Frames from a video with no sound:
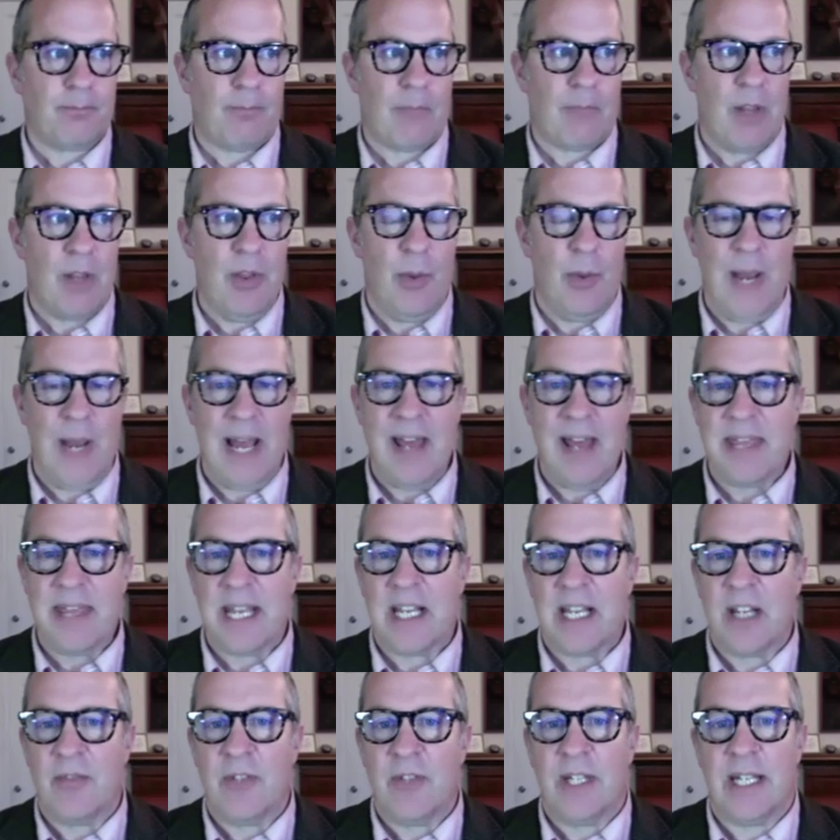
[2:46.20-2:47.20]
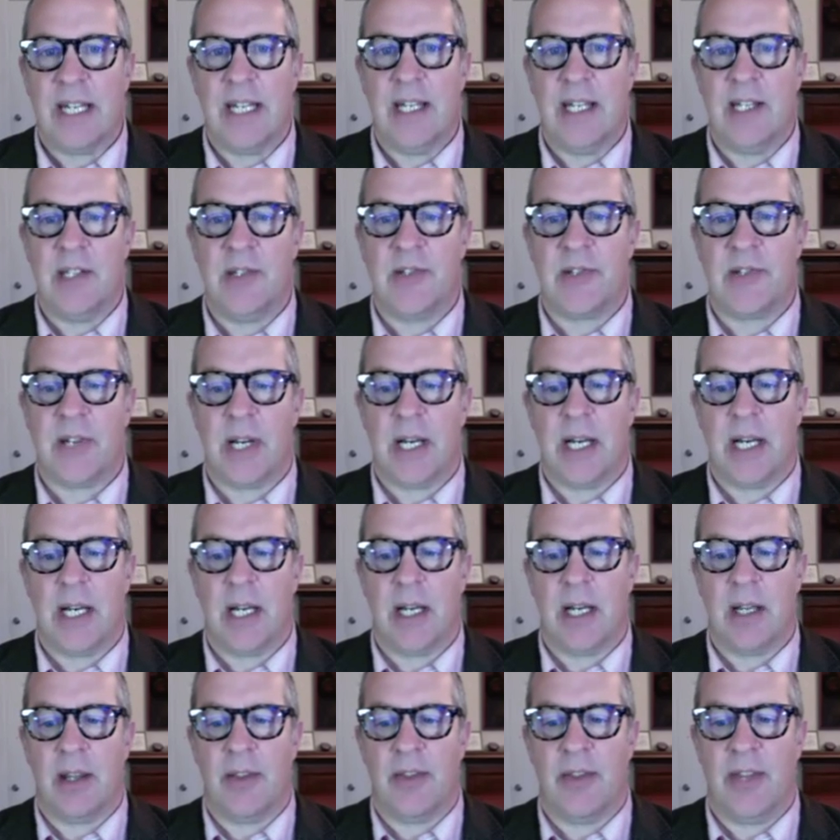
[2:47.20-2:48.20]
The way I think of it is
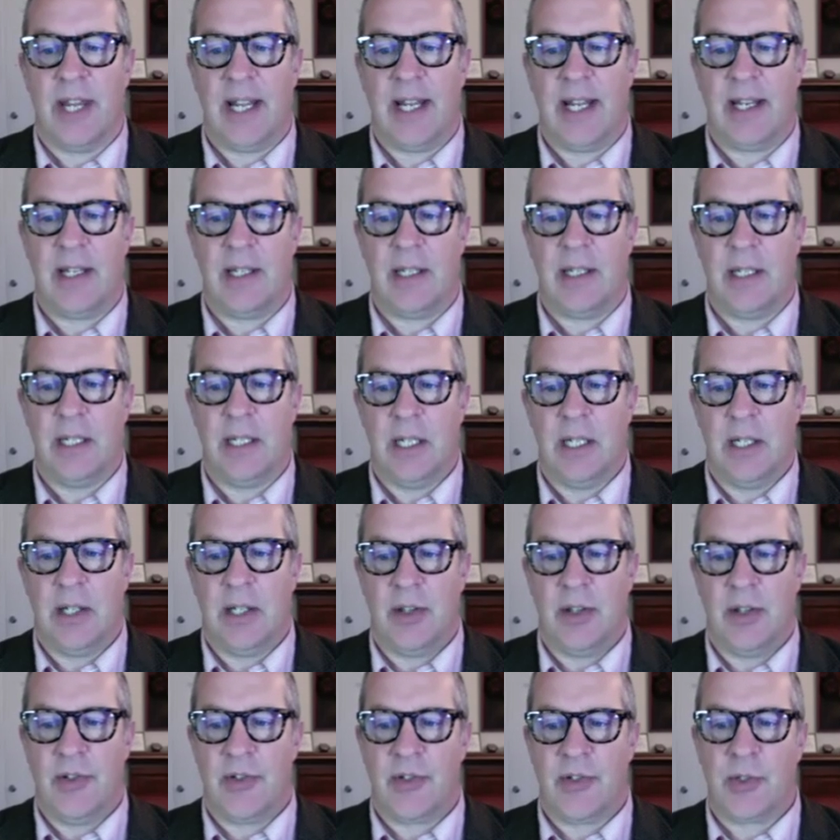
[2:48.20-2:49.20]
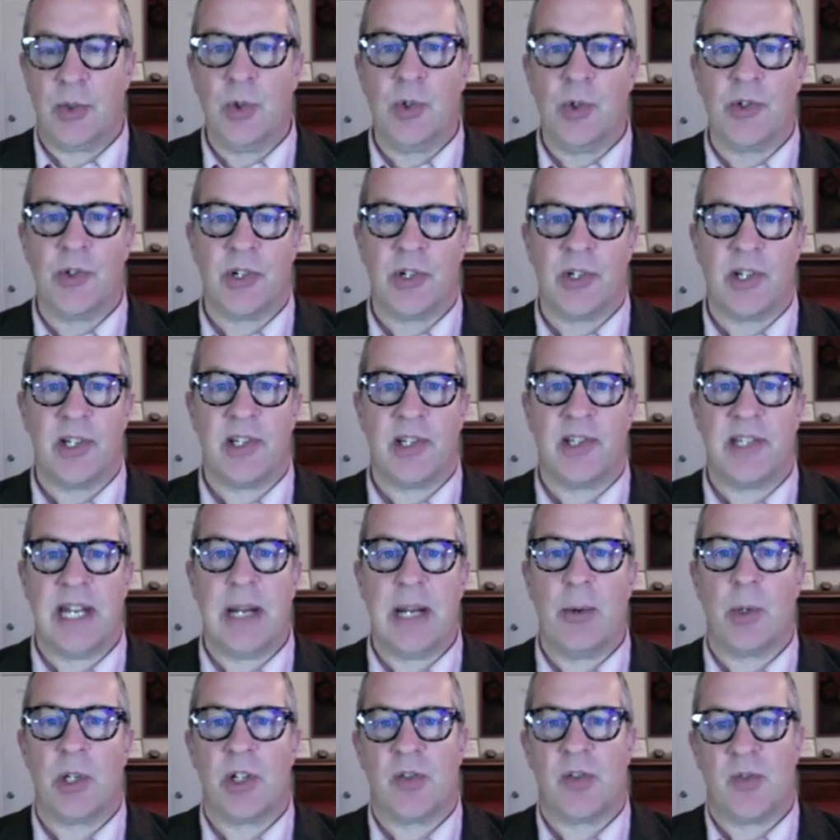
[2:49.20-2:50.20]
that schools are
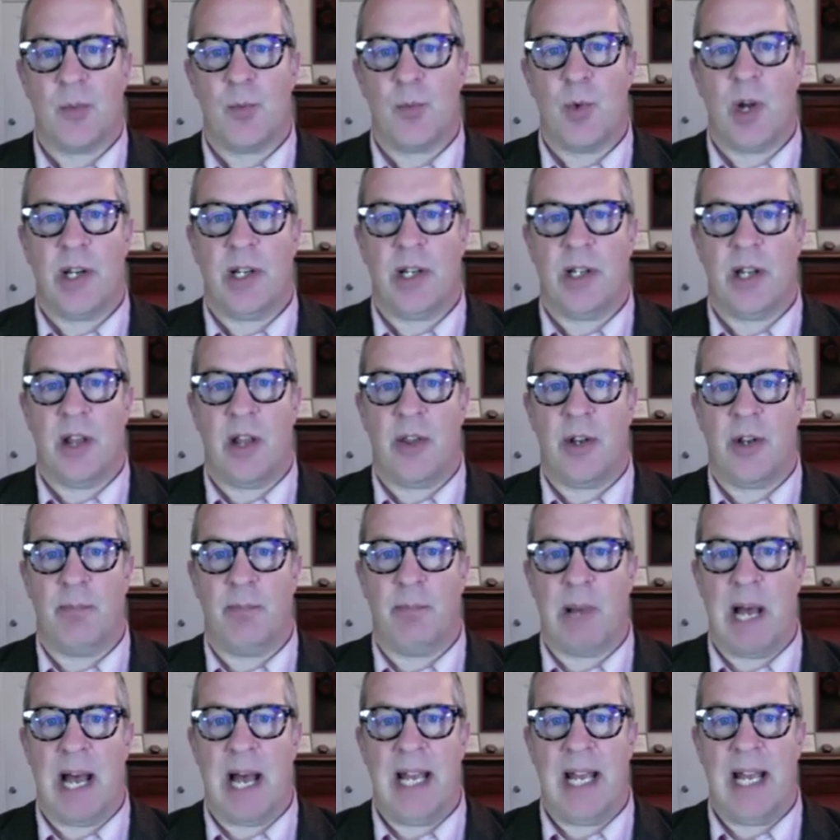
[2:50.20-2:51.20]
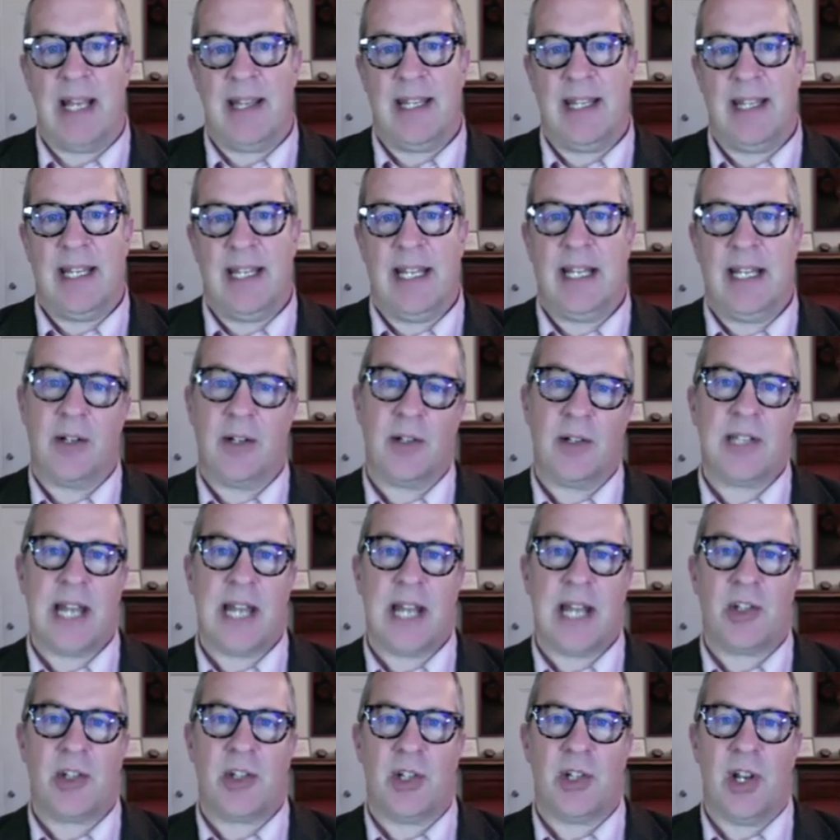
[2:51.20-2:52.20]
distinguished from one another by the
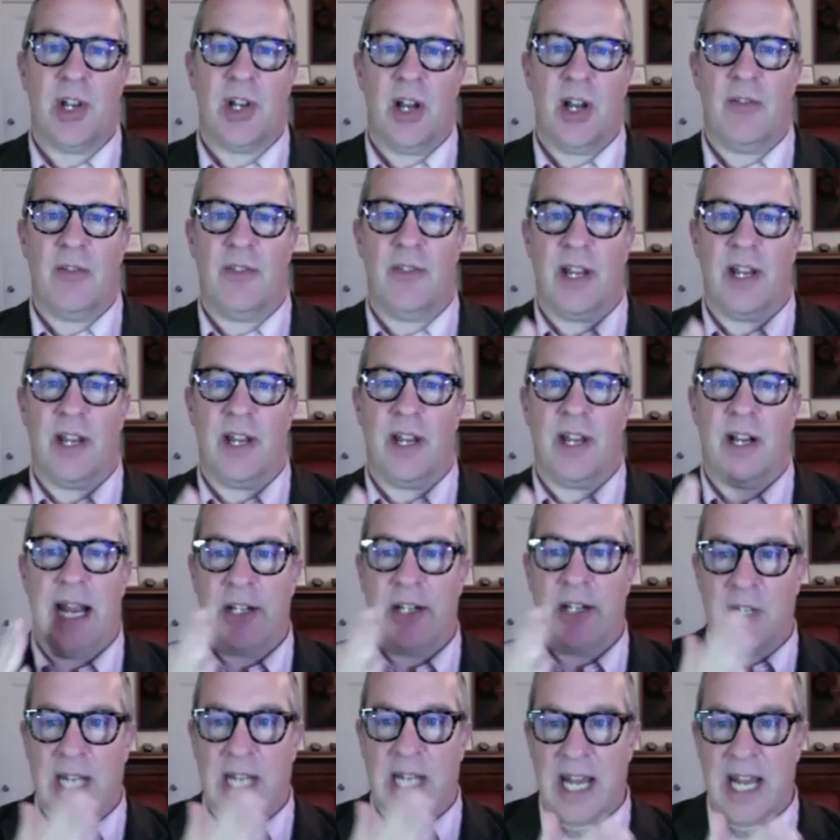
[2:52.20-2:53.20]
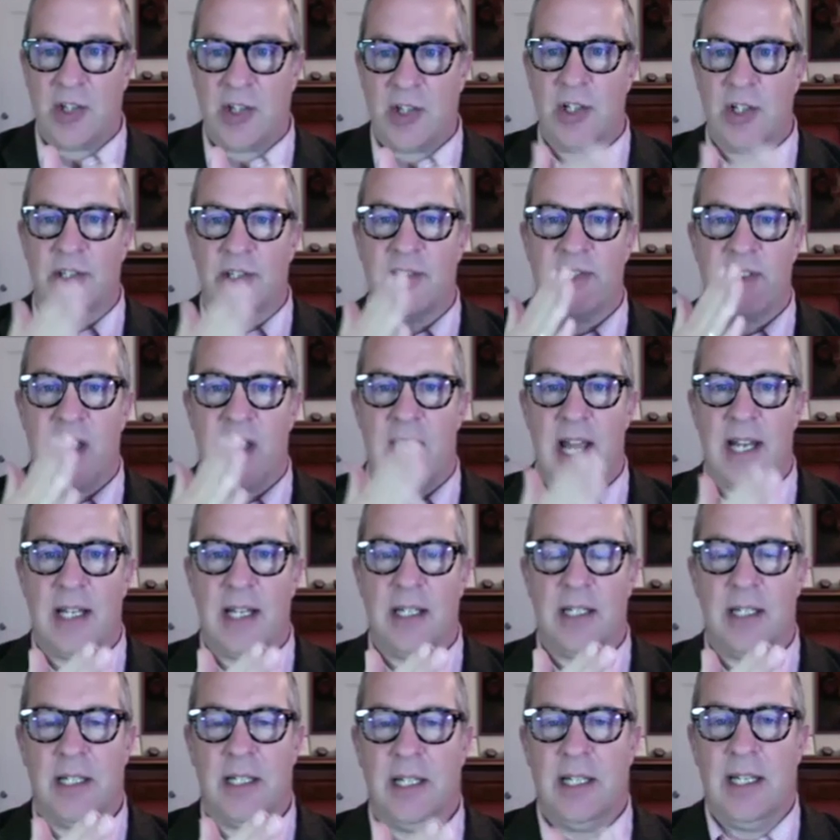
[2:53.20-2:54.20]
intersection of their educational design
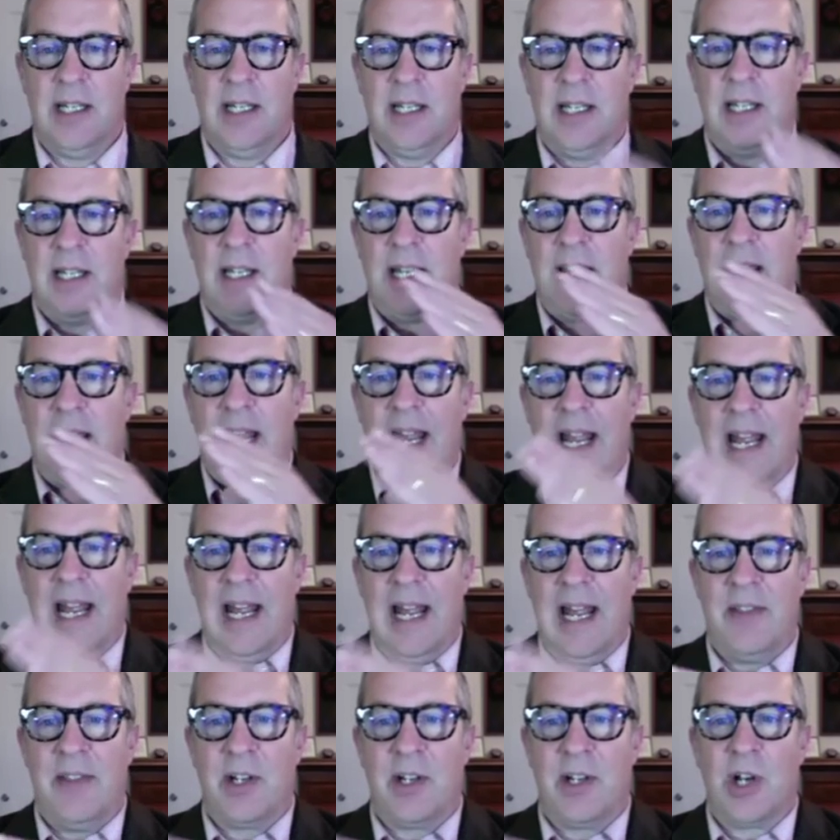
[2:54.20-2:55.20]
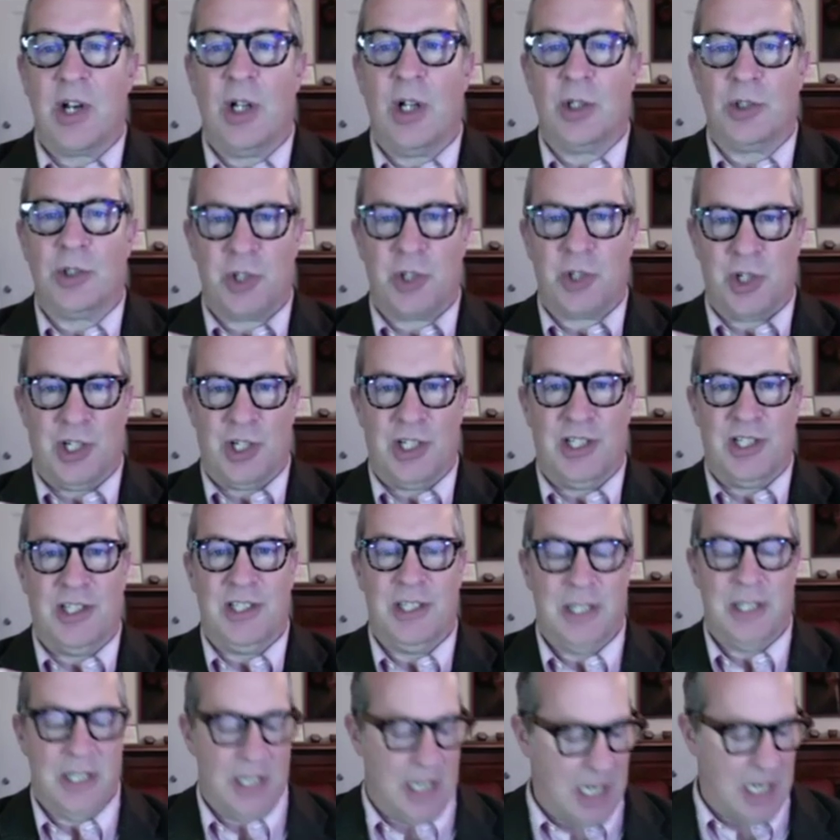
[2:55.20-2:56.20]
and their culture.
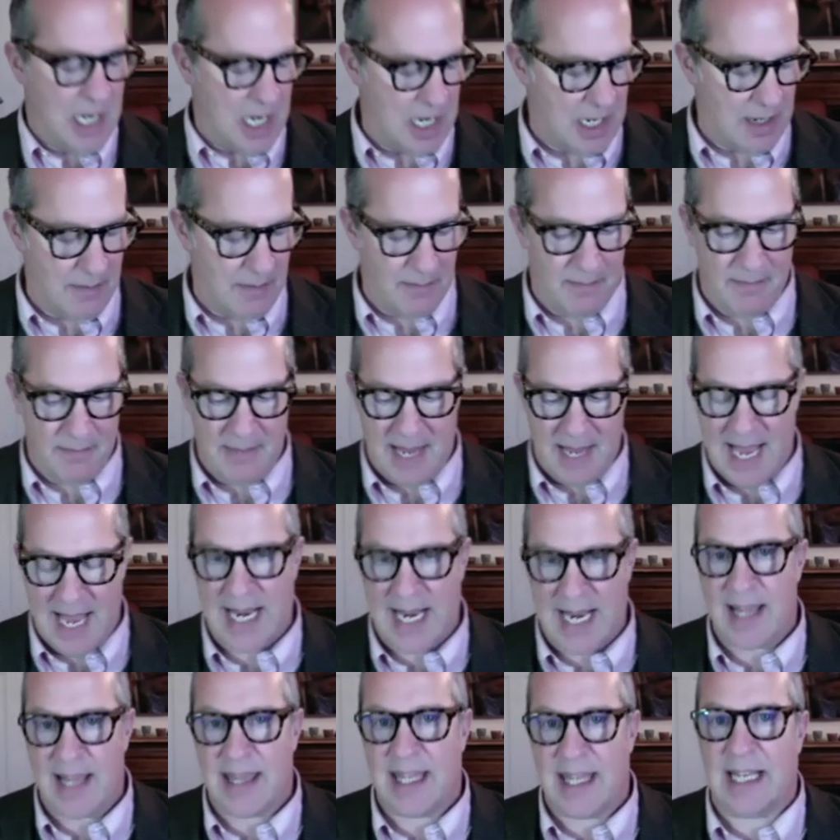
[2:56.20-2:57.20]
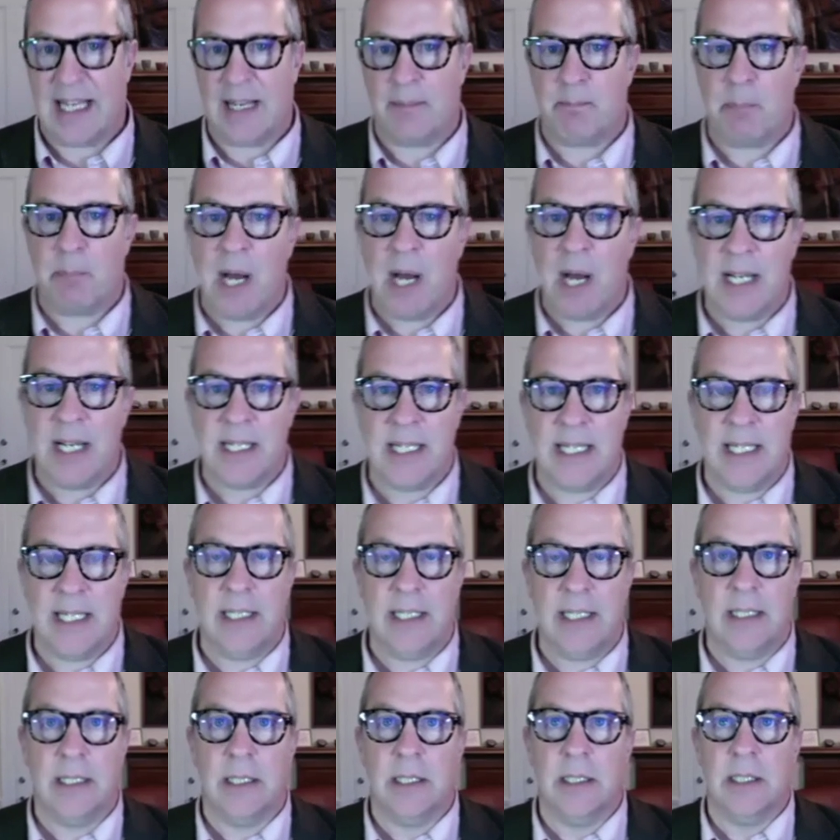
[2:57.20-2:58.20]
And I think at
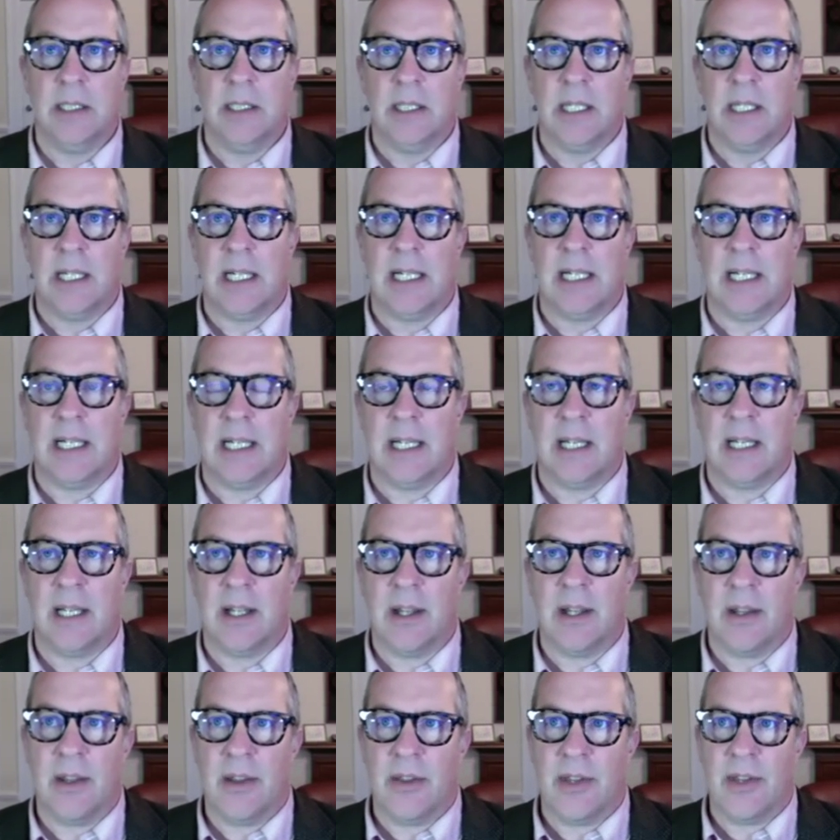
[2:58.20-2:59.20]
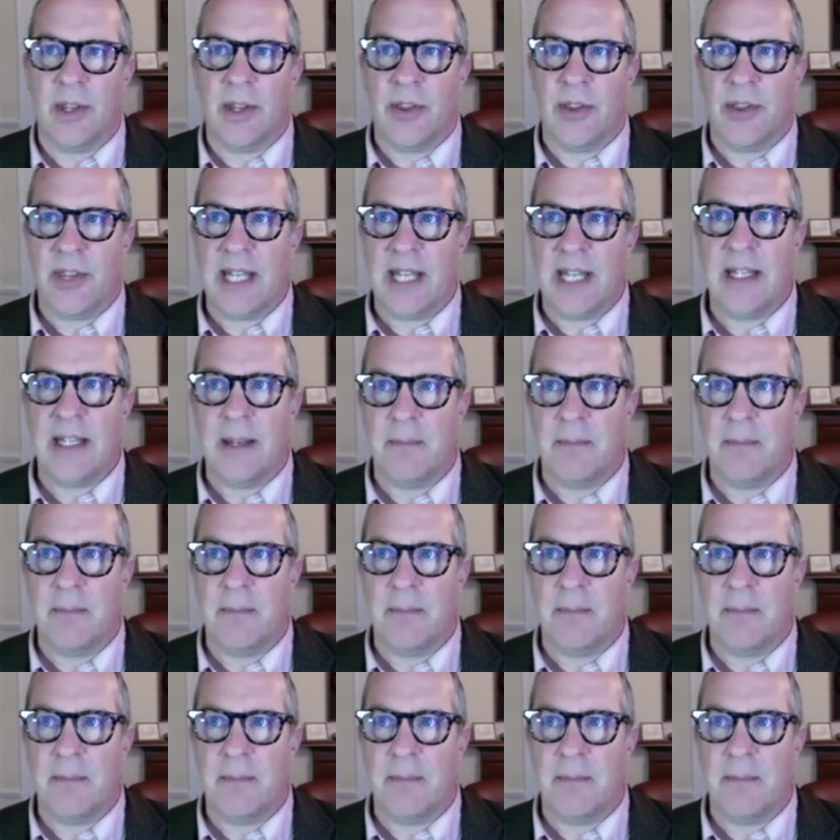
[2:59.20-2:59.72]
Putney, the thing that